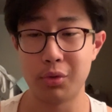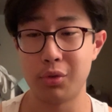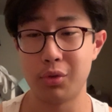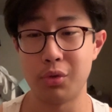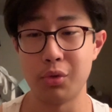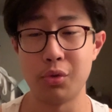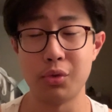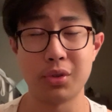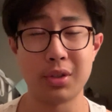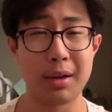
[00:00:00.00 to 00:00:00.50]

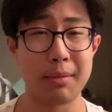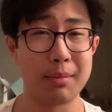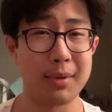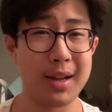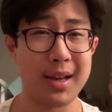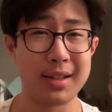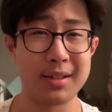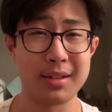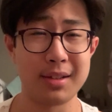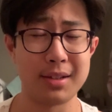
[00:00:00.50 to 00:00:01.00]
do some
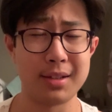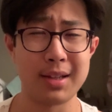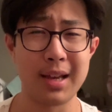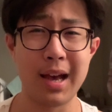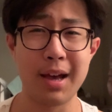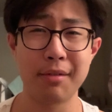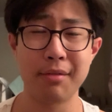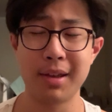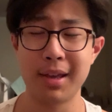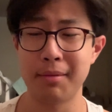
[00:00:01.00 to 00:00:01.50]
lessons
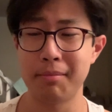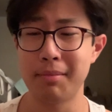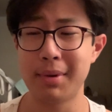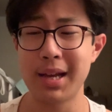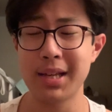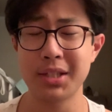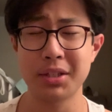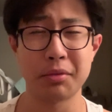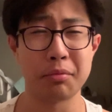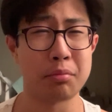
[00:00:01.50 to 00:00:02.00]
have a
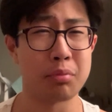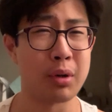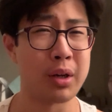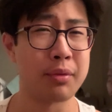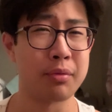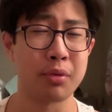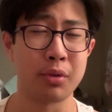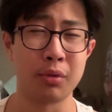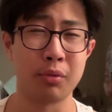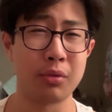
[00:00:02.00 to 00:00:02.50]
massive break
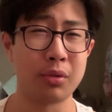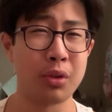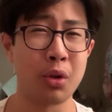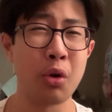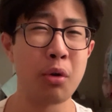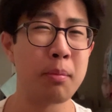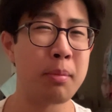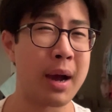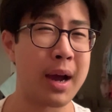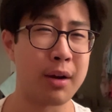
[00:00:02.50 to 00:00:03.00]
for
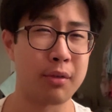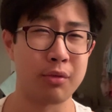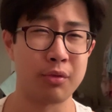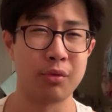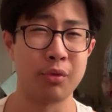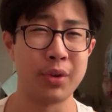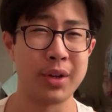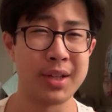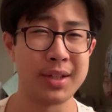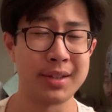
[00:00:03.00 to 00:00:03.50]
no apparent
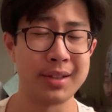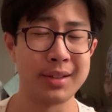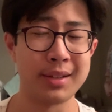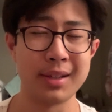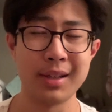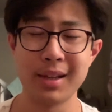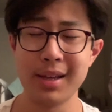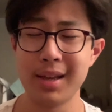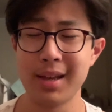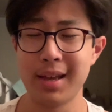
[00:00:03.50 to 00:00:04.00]

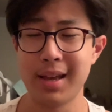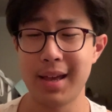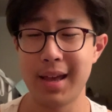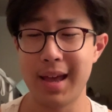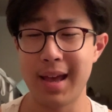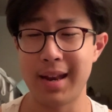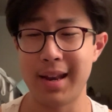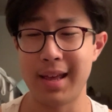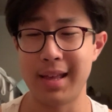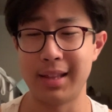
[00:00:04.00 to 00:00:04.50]
reason
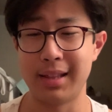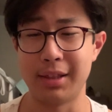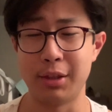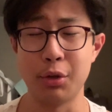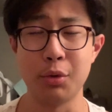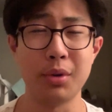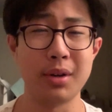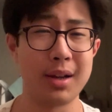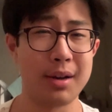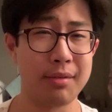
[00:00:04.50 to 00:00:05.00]
and then
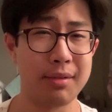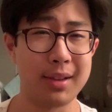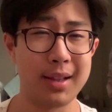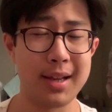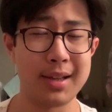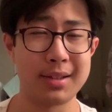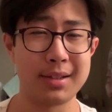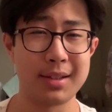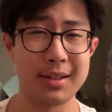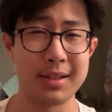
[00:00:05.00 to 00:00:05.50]
do another
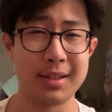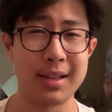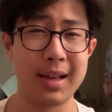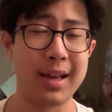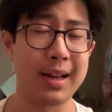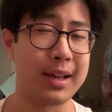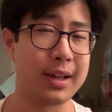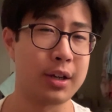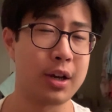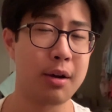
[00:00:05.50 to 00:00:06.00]
lesson
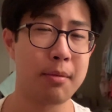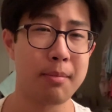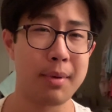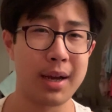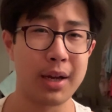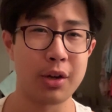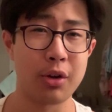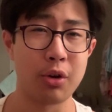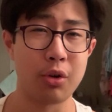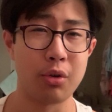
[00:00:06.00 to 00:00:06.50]
and then come
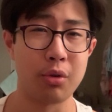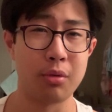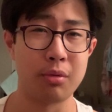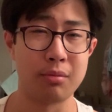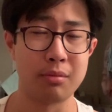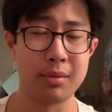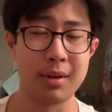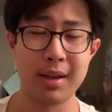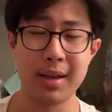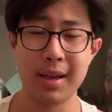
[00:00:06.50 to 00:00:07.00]
back
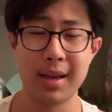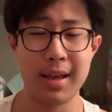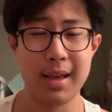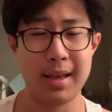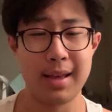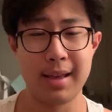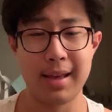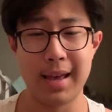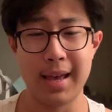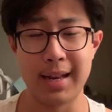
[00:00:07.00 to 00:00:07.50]
home
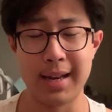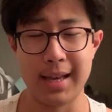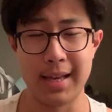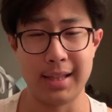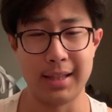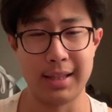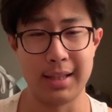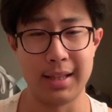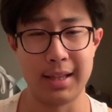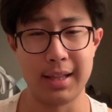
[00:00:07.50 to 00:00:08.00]
and
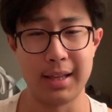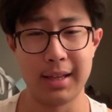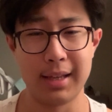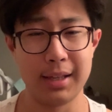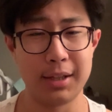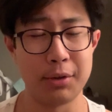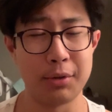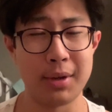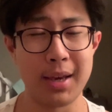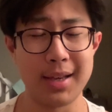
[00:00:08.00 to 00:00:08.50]
then
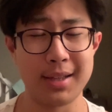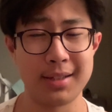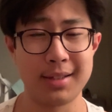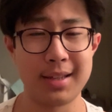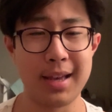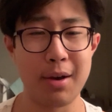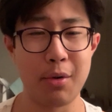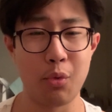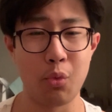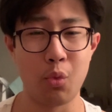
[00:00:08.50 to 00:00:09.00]
you get
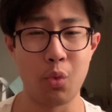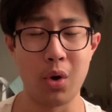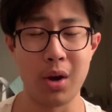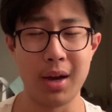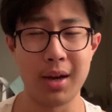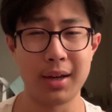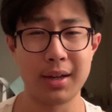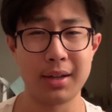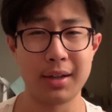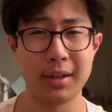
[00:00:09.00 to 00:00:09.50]
set
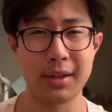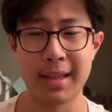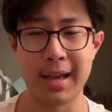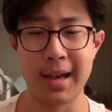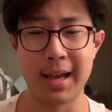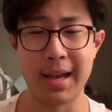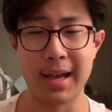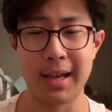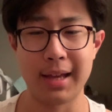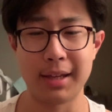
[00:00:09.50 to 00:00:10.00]
work
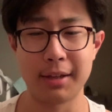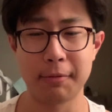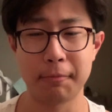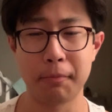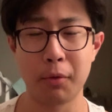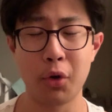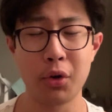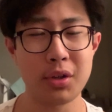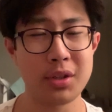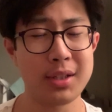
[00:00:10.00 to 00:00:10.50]
that
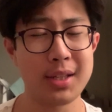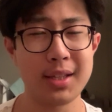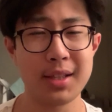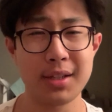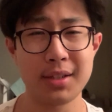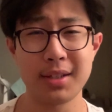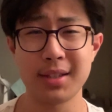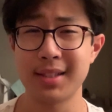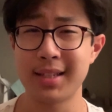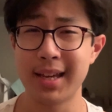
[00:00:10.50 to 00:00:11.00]
honestly
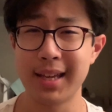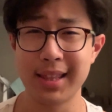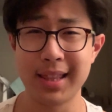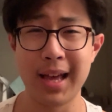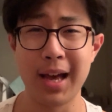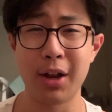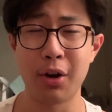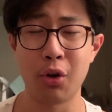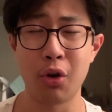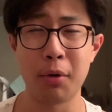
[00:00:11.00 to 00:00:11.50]
doesn't take
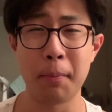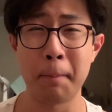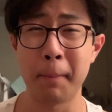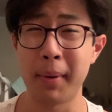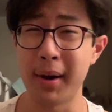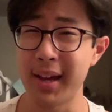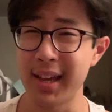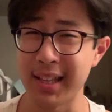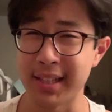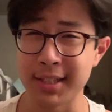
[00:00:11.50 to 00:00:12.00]
that long
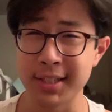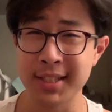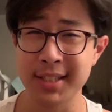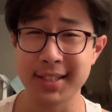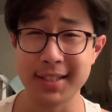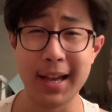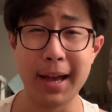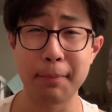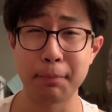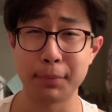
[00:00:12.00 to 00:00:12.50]
but it
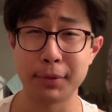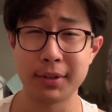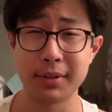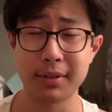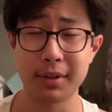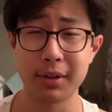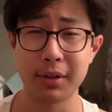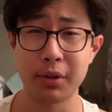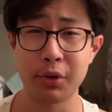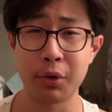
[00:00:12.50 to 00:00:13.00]
saps
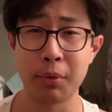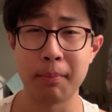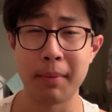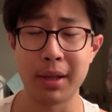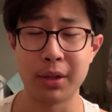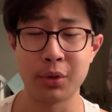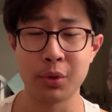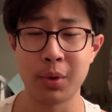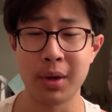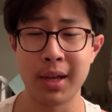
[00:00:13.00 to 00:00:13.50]
your
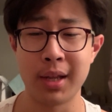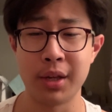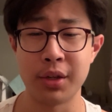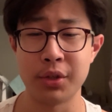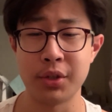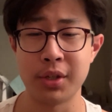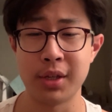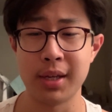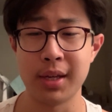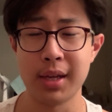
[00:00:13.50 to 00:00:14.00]
mental
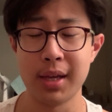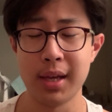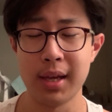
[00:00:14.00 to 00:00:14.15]
energy